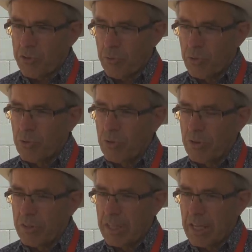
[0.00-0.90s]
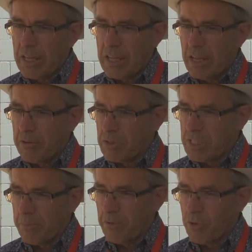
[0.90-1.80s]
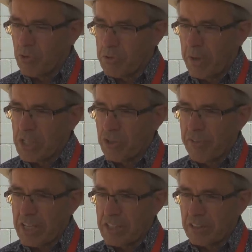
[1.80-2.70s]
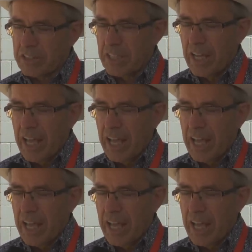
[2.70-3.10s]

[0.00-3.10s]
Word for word: through the some of those major vessels.